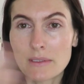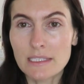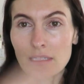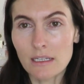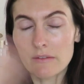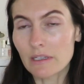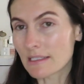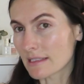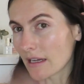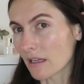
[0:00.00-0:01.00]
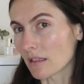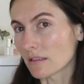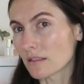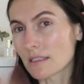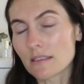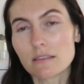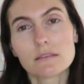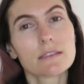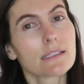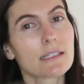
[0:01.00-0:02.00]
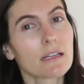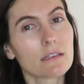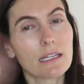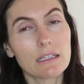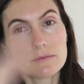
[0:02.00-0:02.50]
Just going to give it a second to settle in.